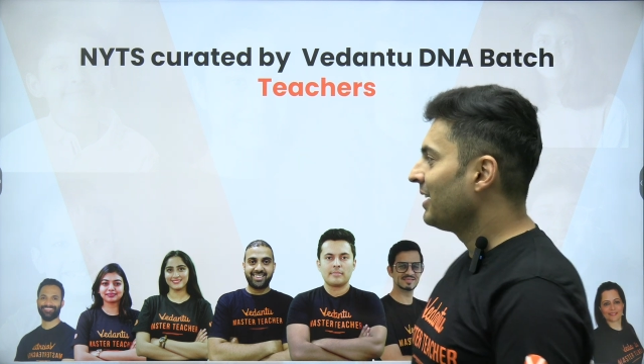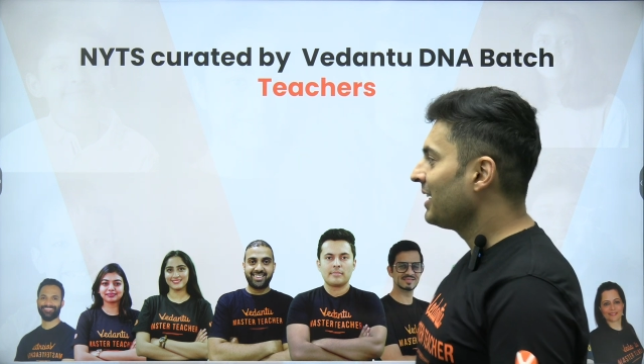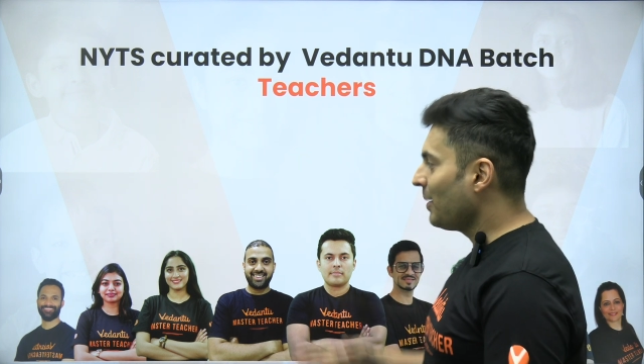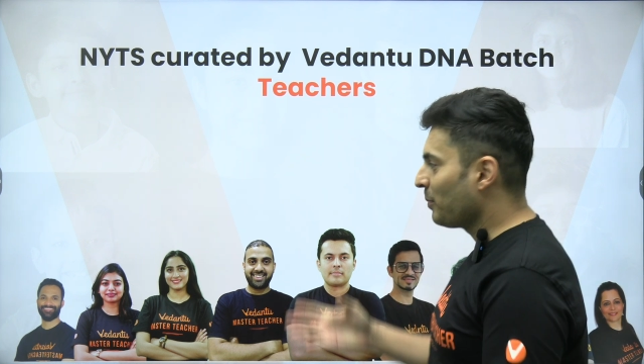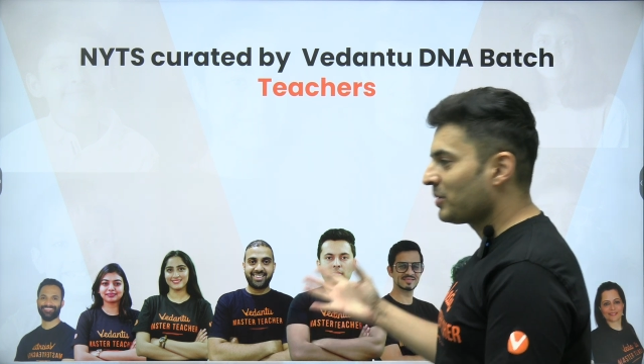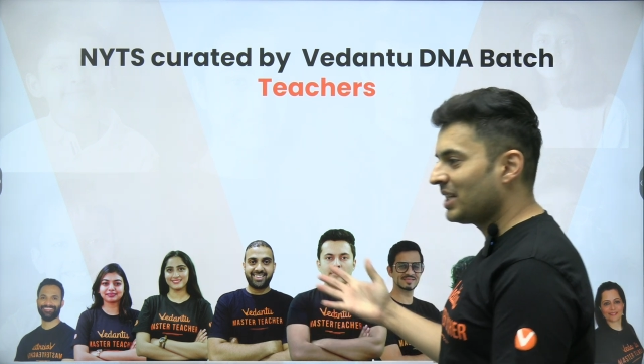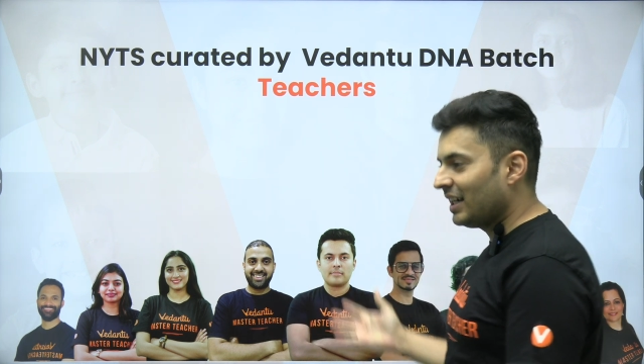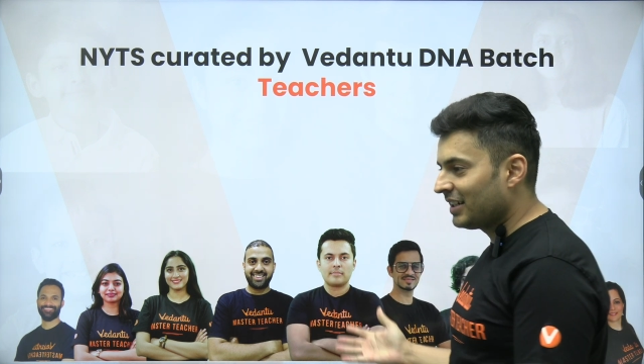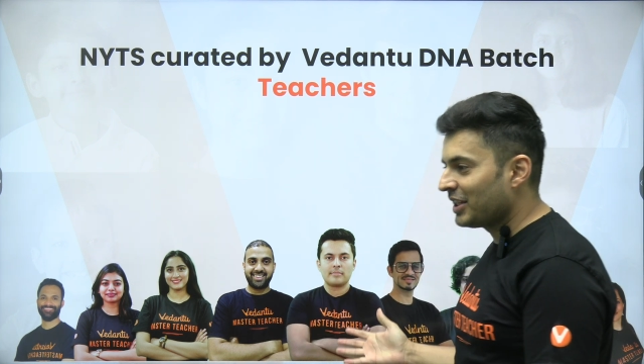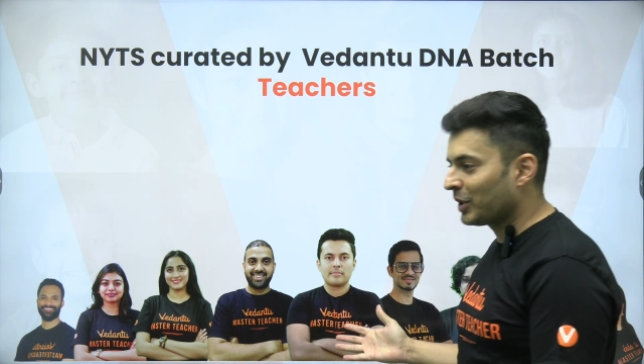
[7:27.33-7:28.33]
Yep,
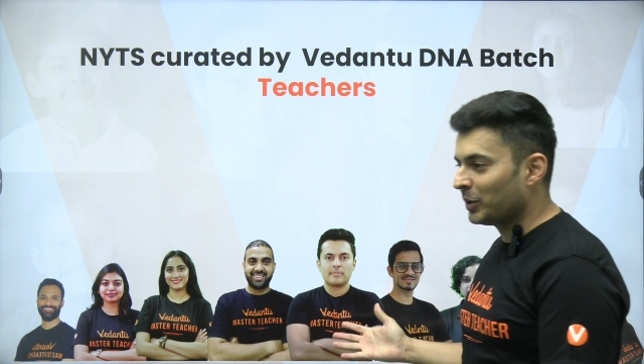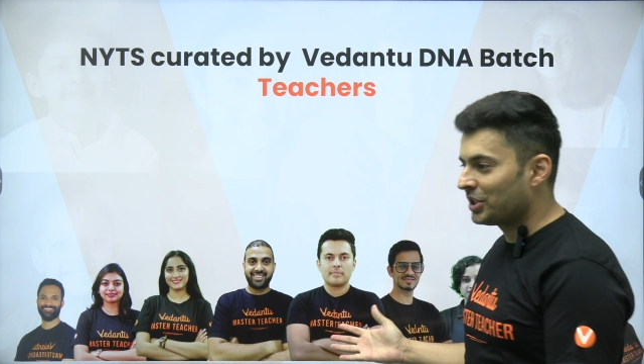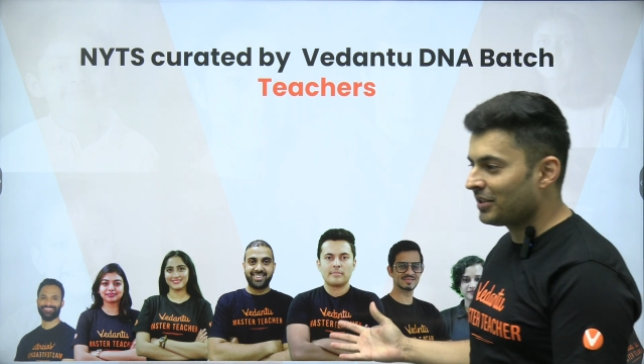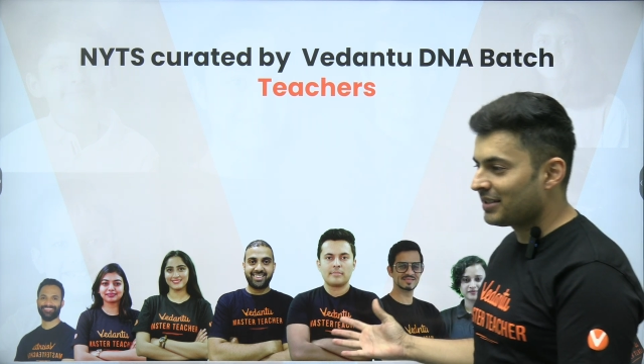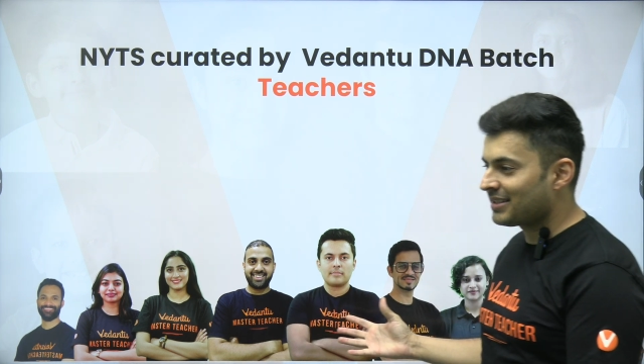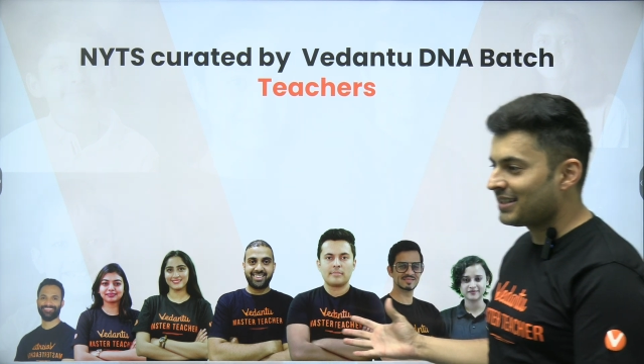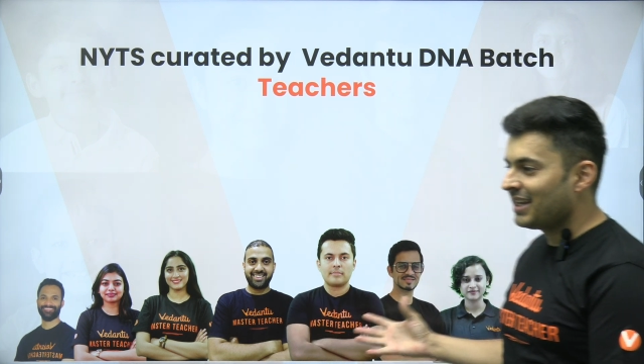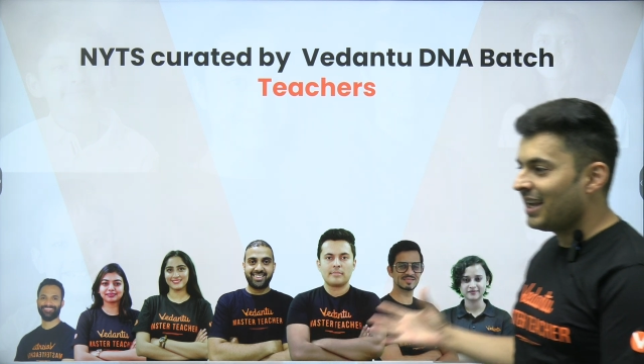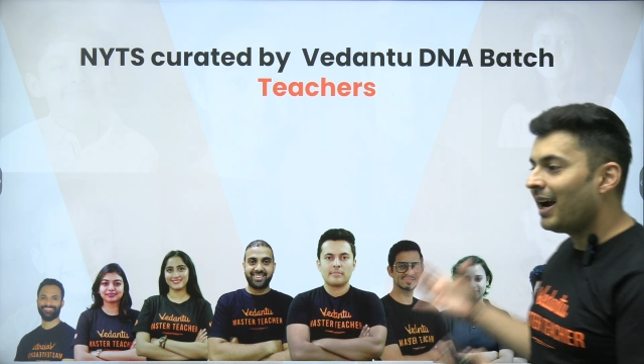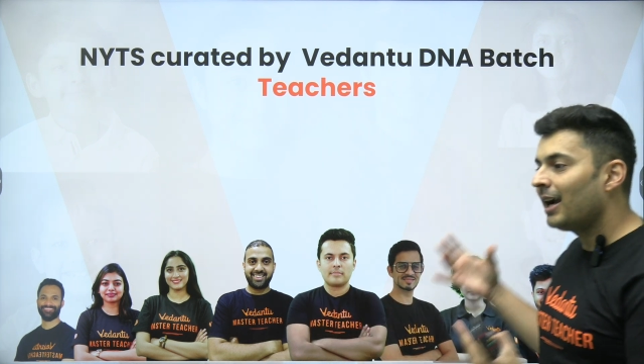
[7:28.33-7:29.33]
selecting the questions,
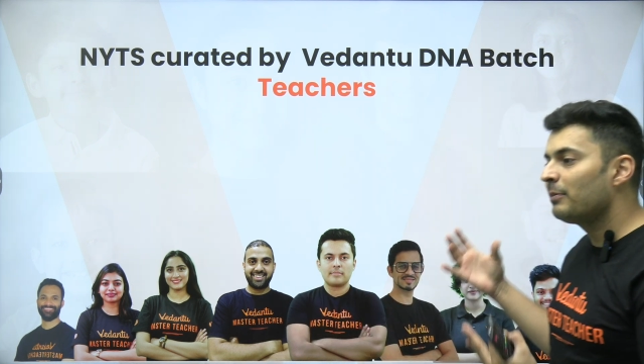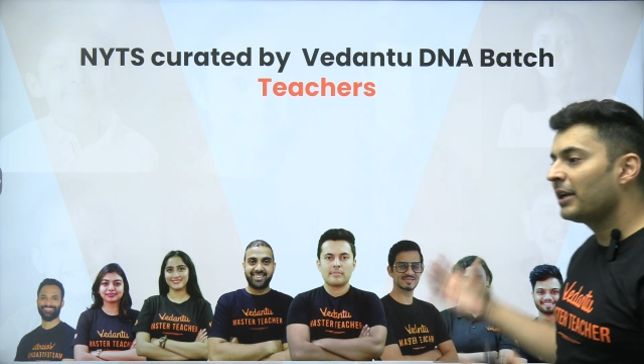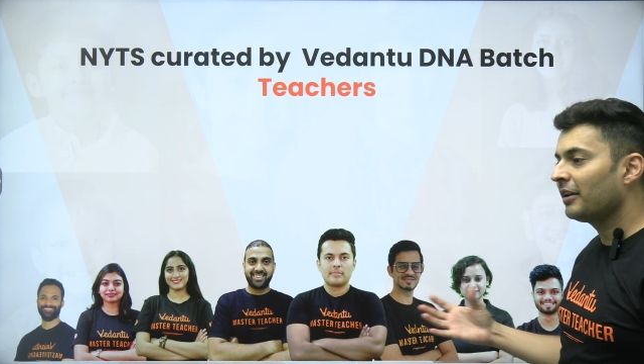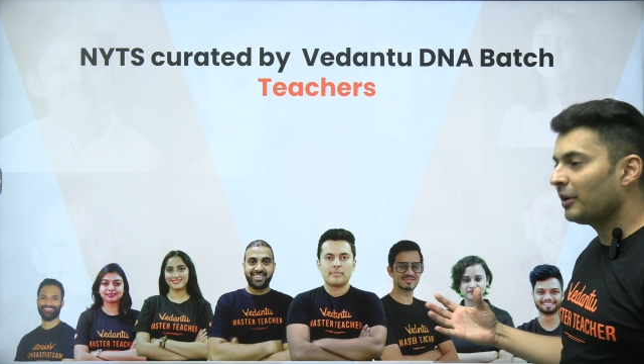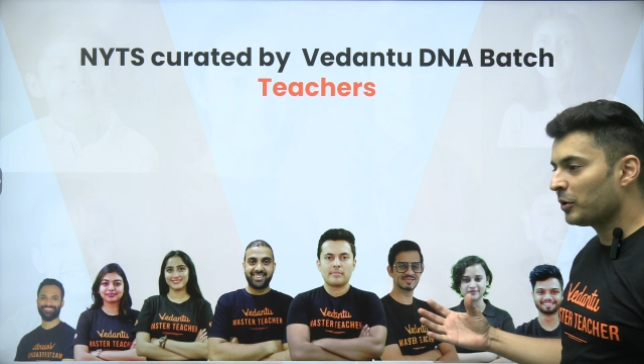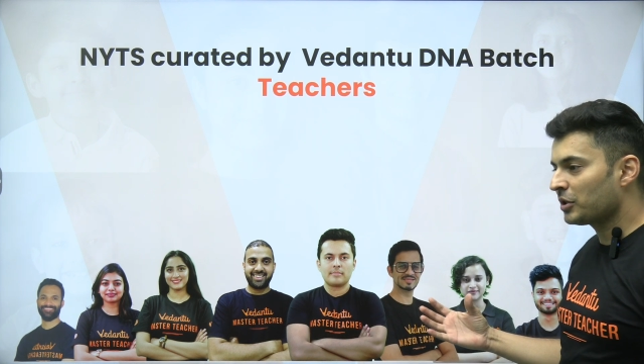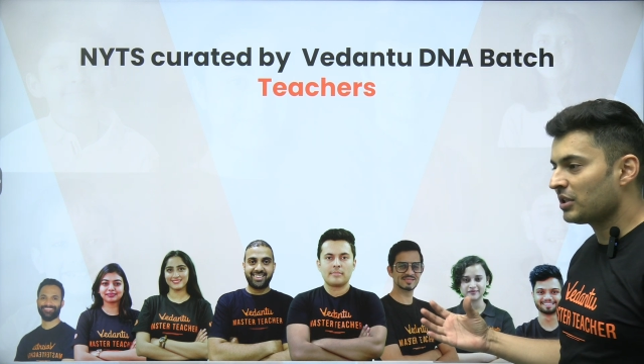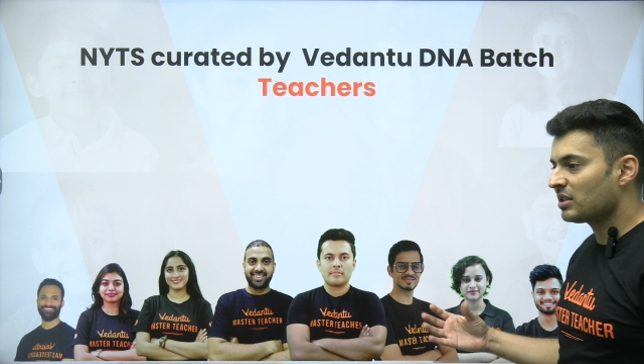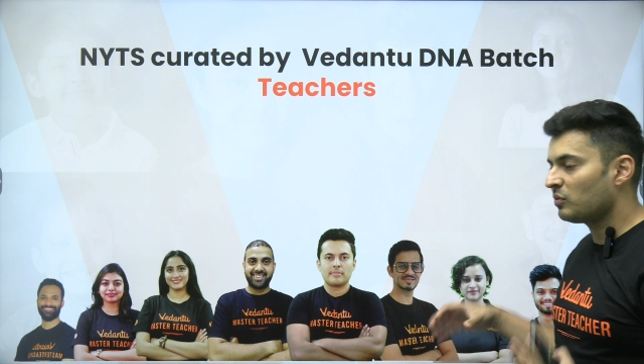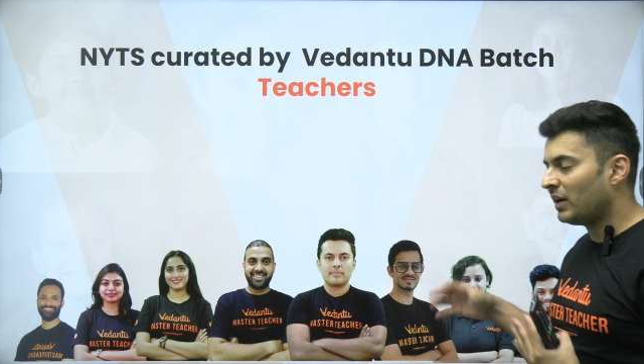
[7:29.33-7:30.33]
handpicking the
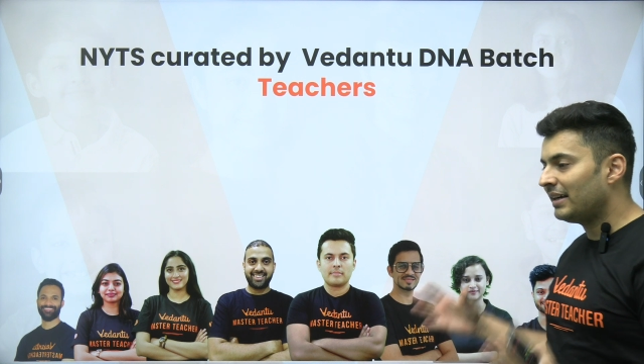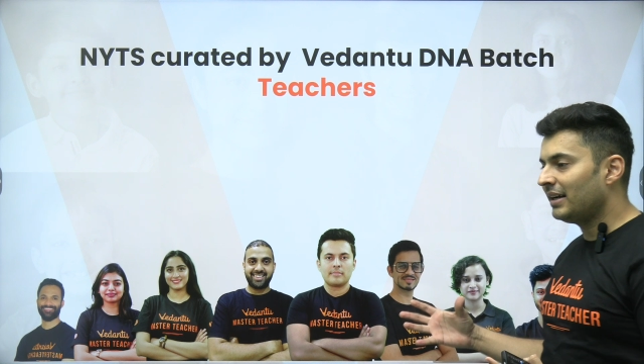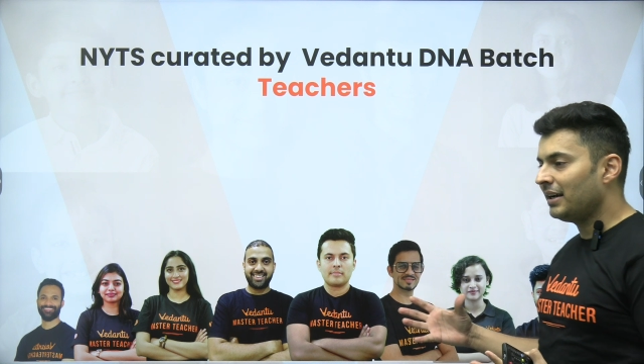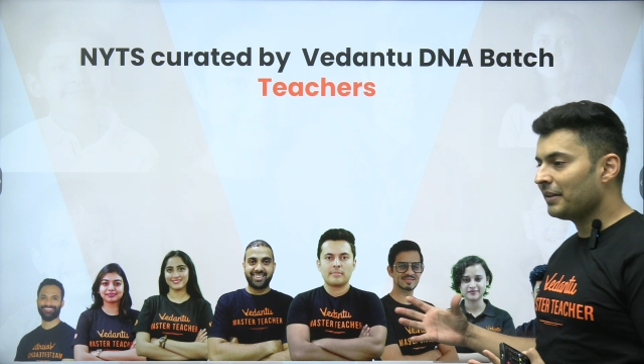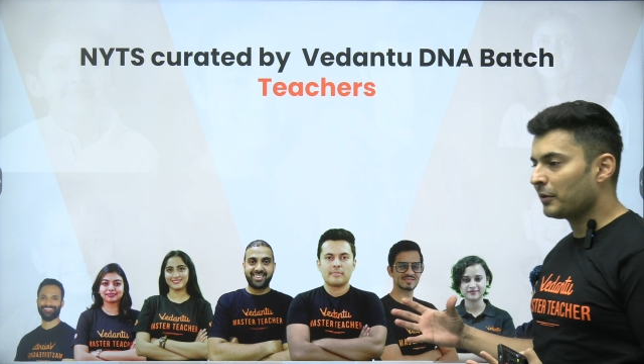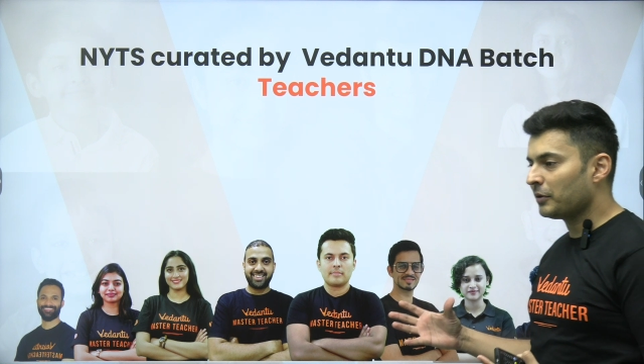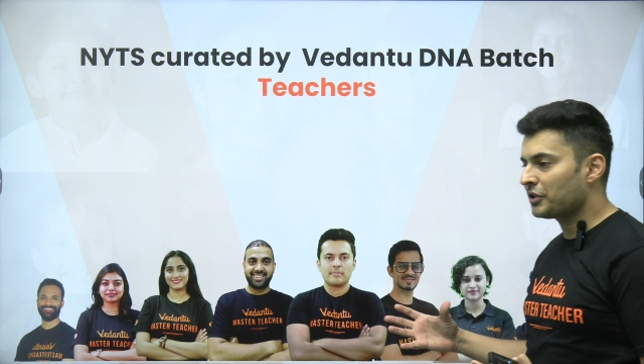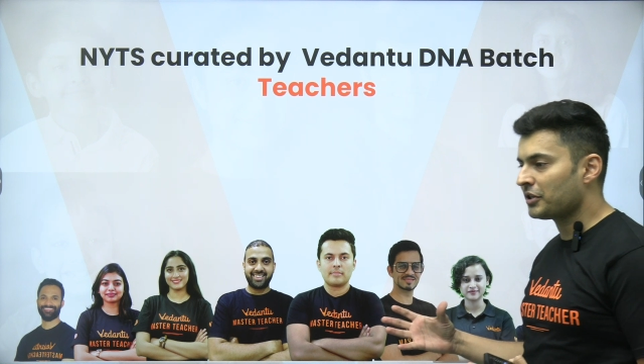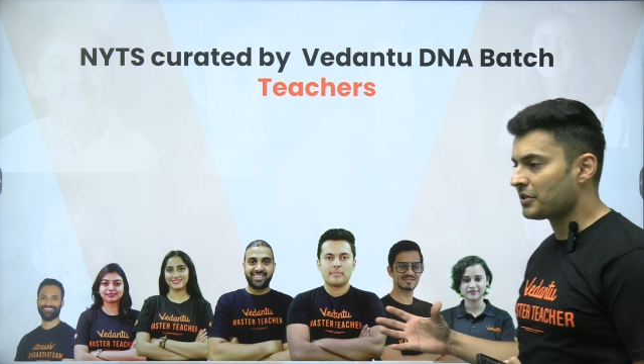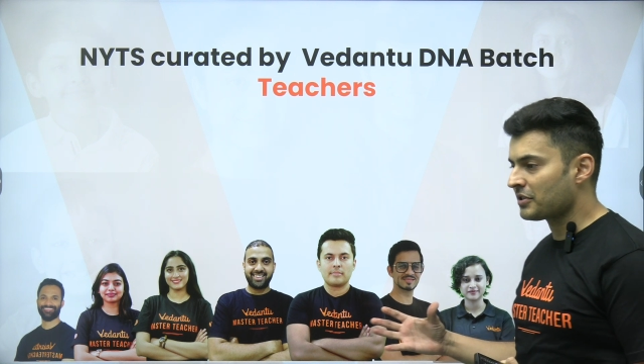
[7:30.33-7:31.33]
questions, validating the
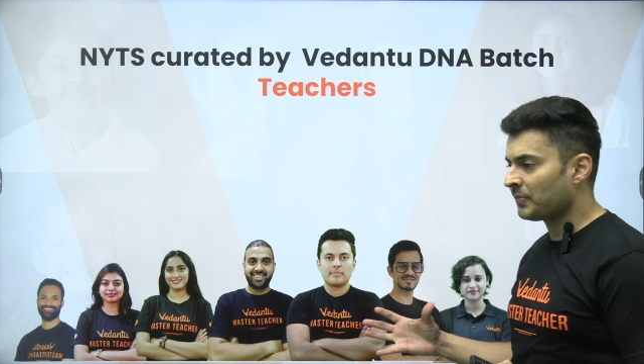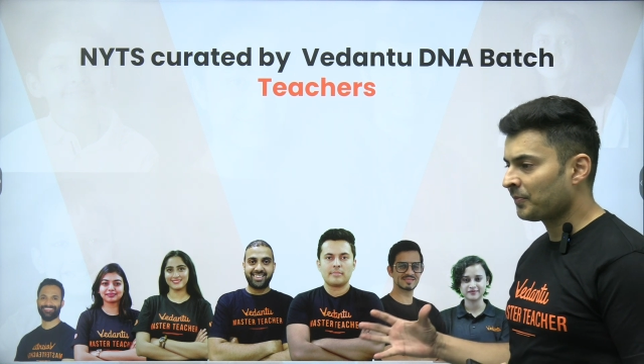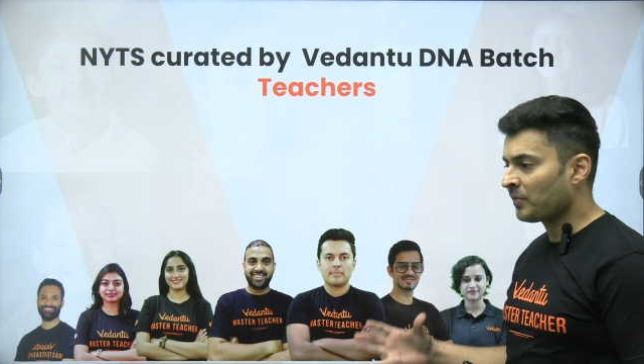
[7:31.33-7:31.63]
questions,